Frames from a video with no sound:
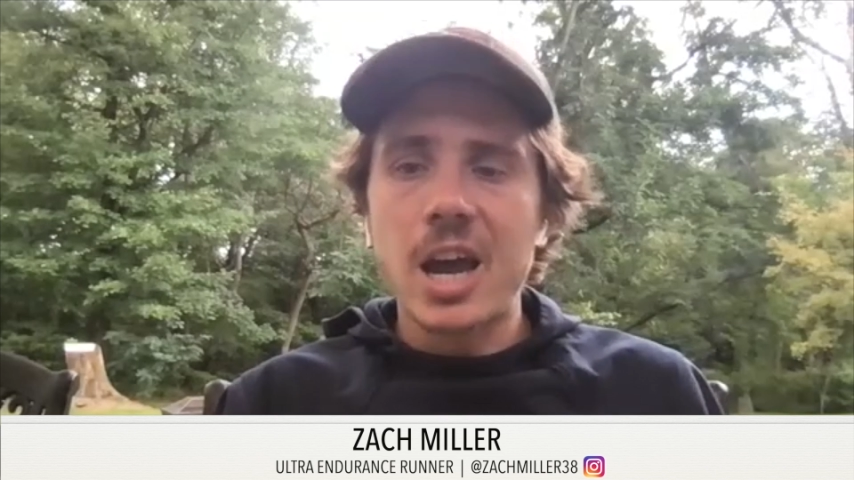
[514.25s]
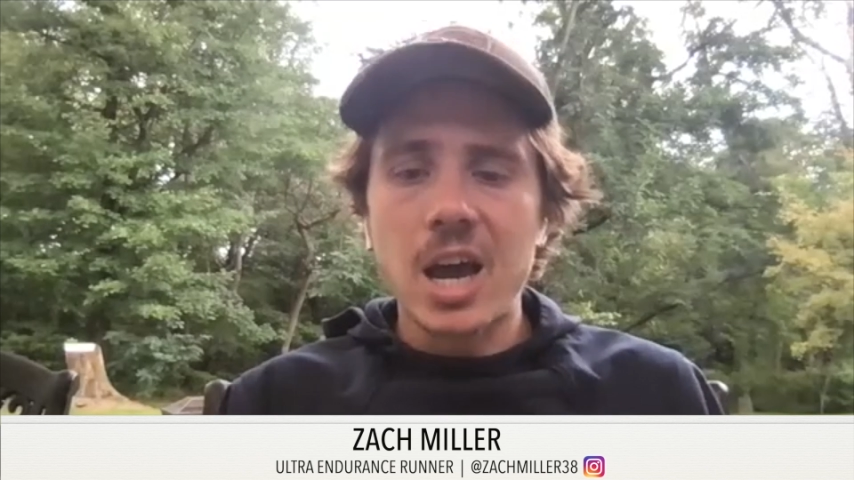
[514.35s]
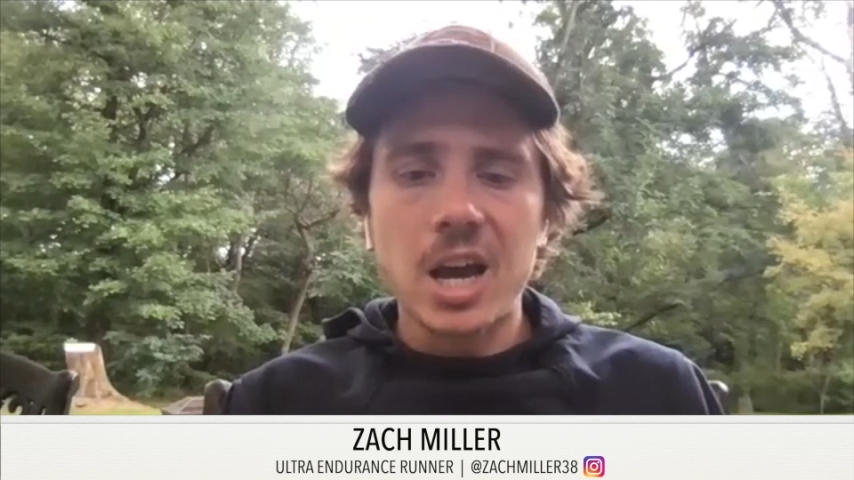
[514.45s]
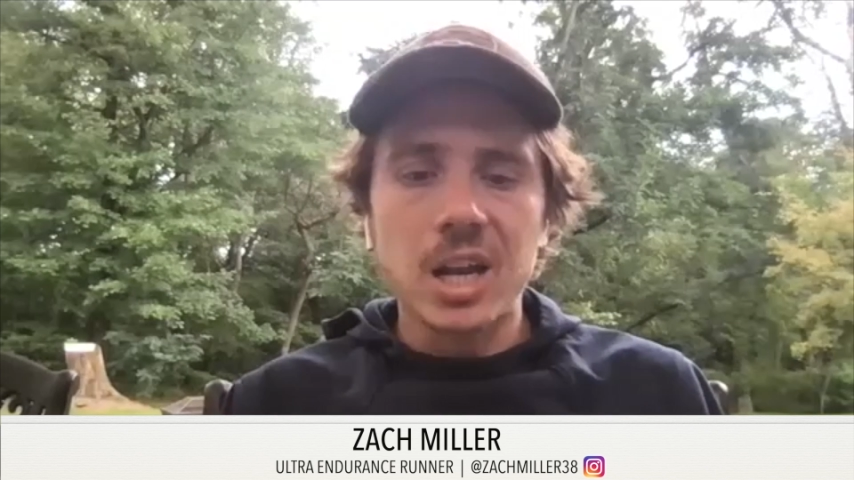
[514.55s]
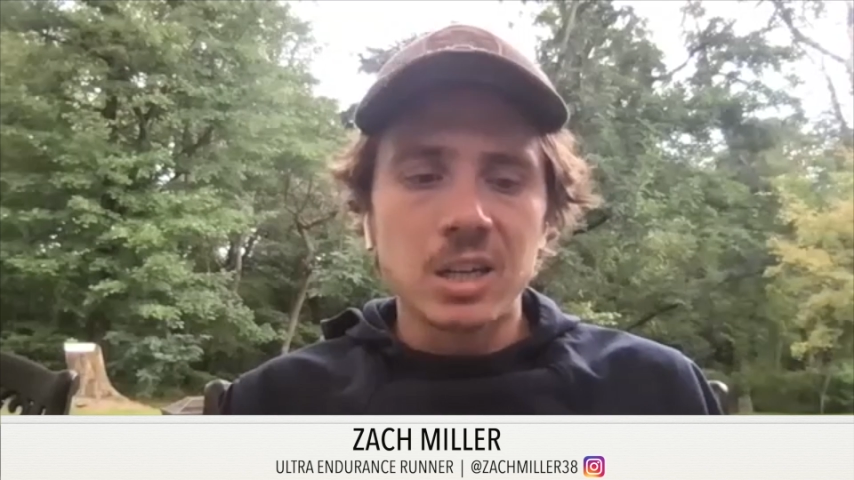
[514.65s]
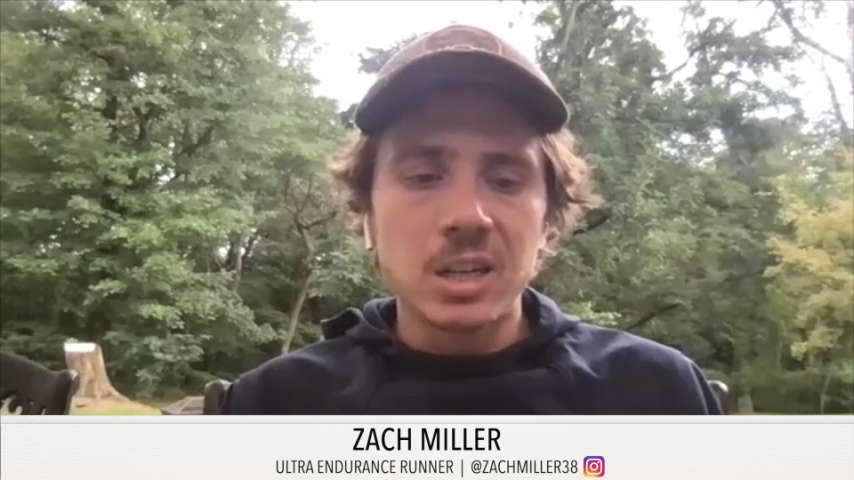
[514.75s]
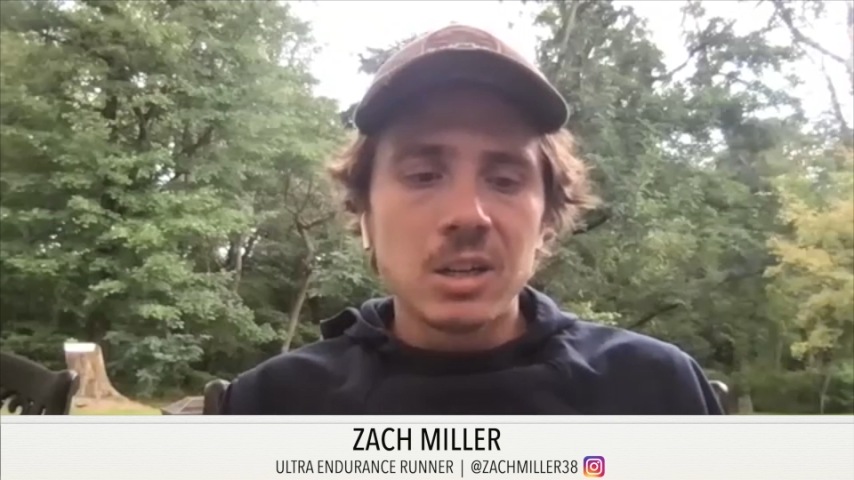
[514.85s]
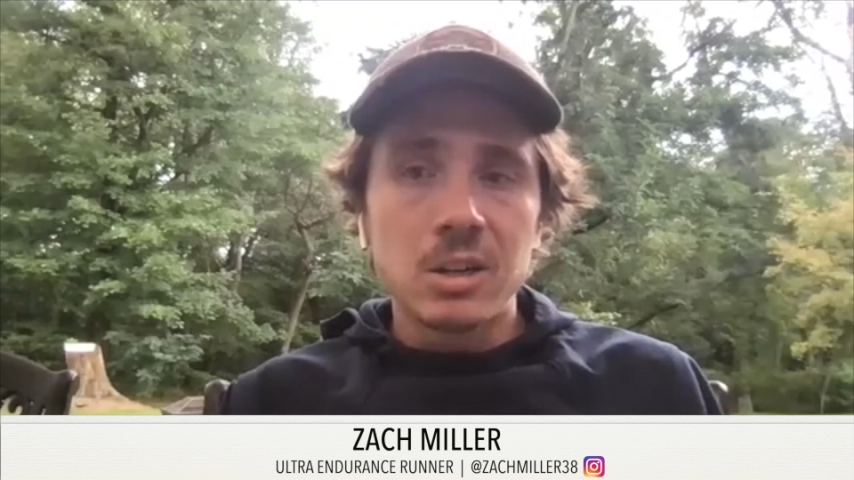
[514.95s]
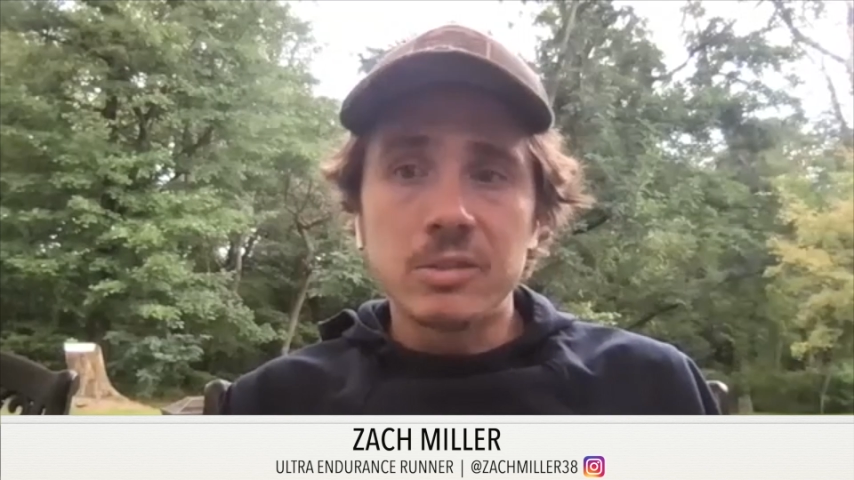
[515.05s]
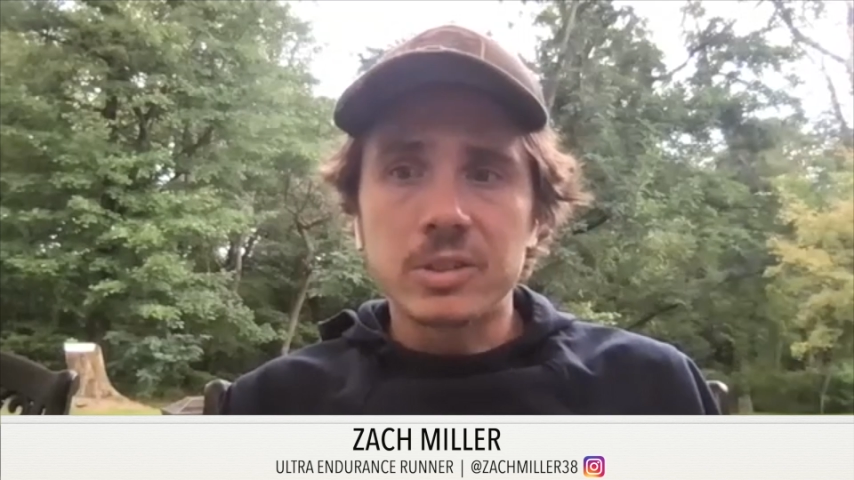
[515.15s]
had
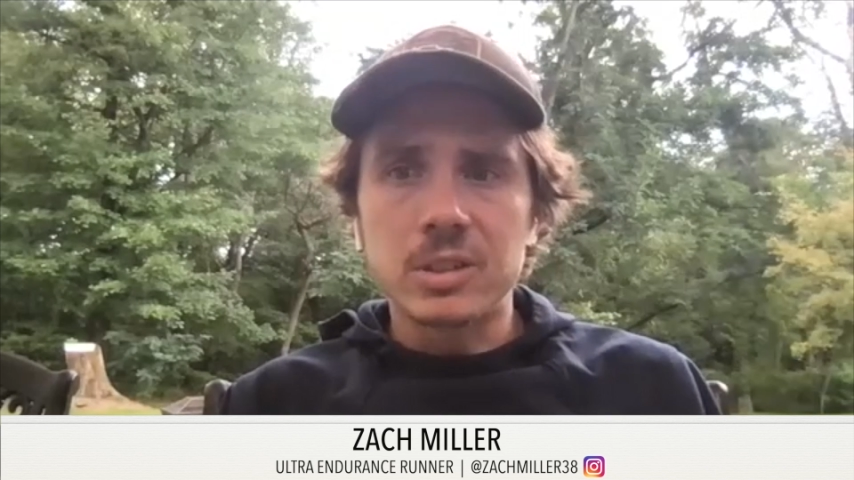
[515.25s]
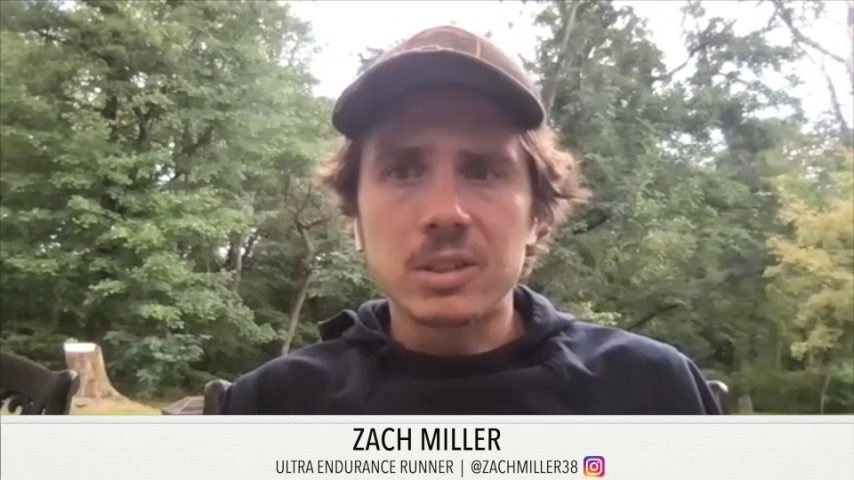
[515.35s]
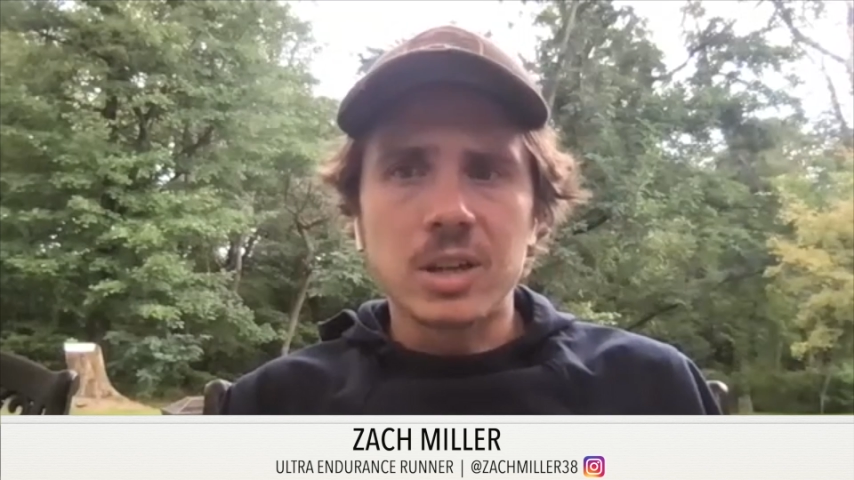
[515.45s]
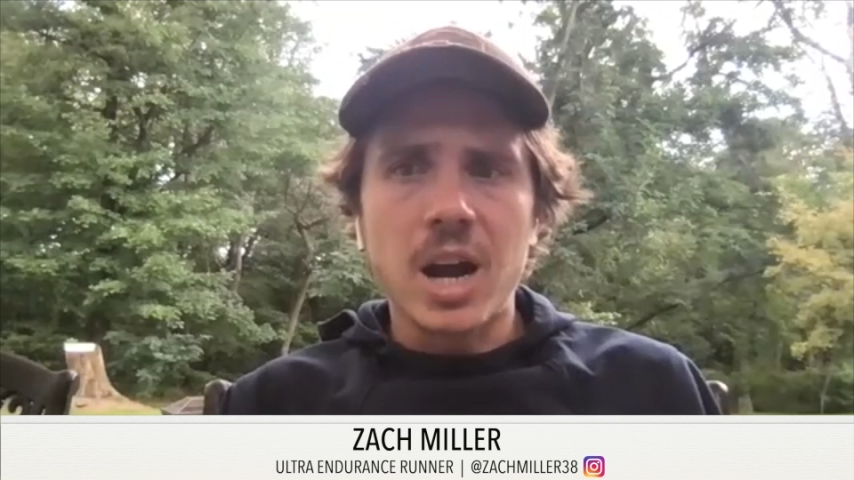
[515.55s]
over,